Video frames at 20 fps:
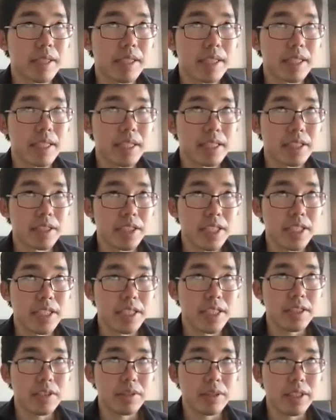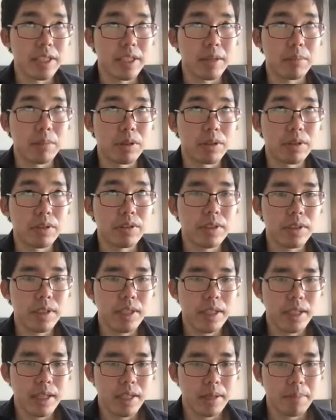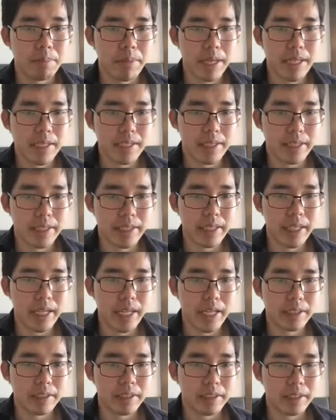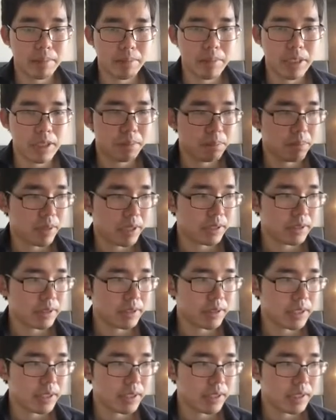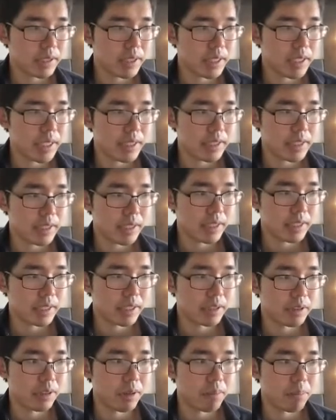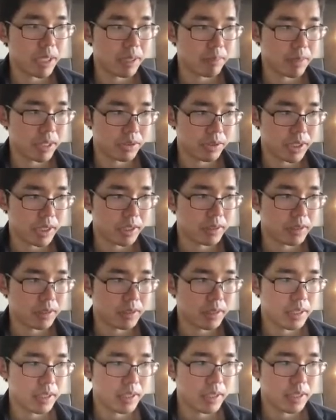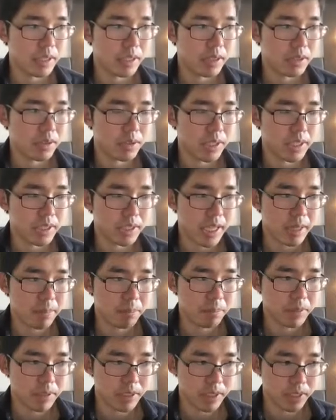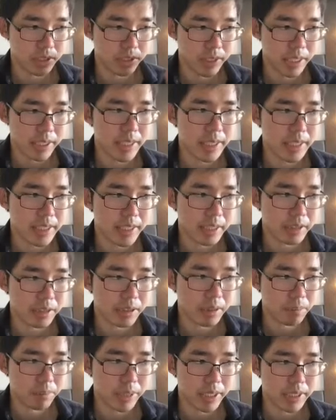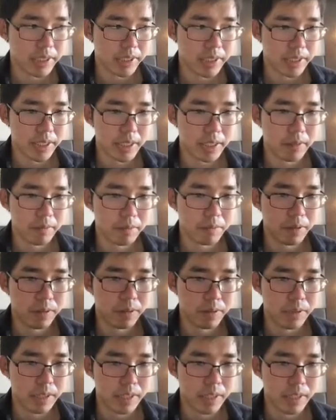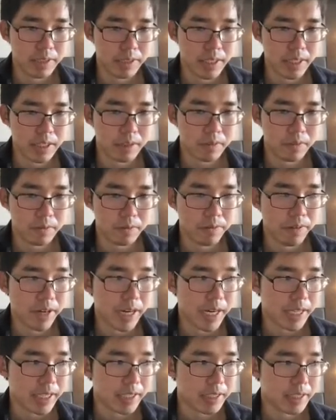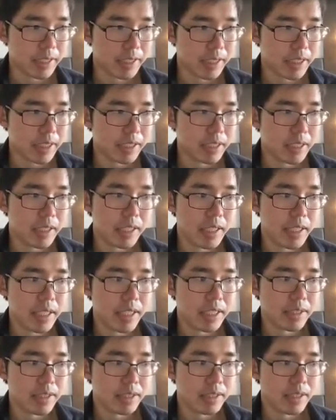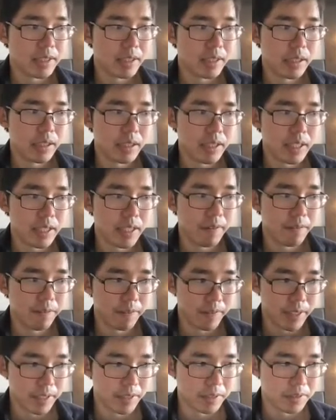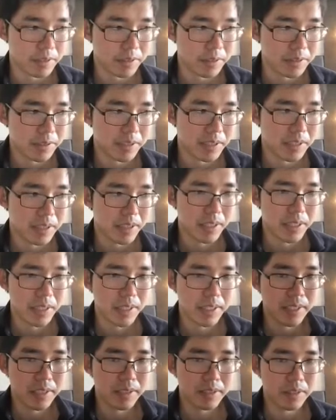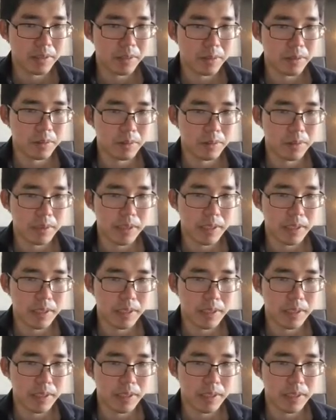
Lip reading: in Chi-Jin's linear models, basically mu part is non-parametric. So the statistical complexity for this phi is infinite. So